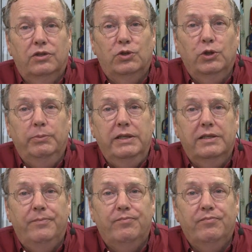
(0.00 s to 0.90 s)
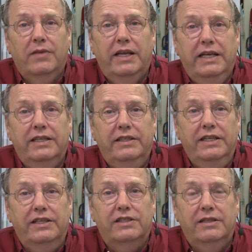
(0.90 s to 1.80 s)
sherbet in a
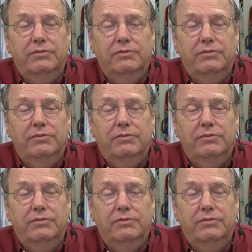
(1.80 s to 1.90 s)
dish.